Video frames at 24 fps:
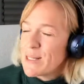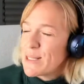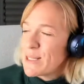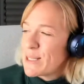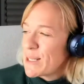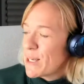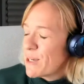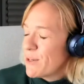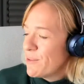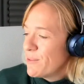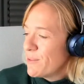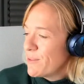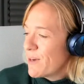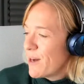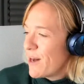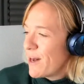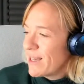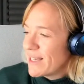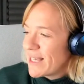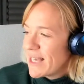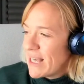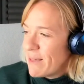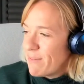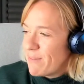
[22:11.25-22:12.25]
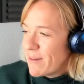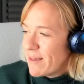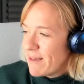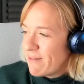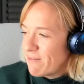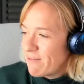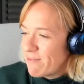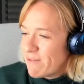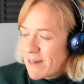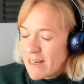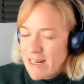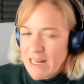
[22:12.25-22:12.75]
So I keep it
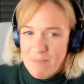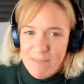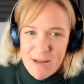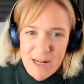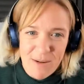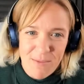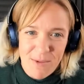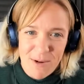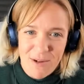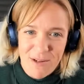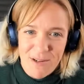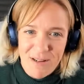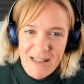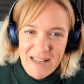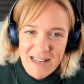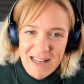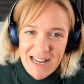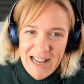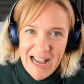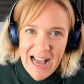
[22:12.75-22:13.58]
really minimal,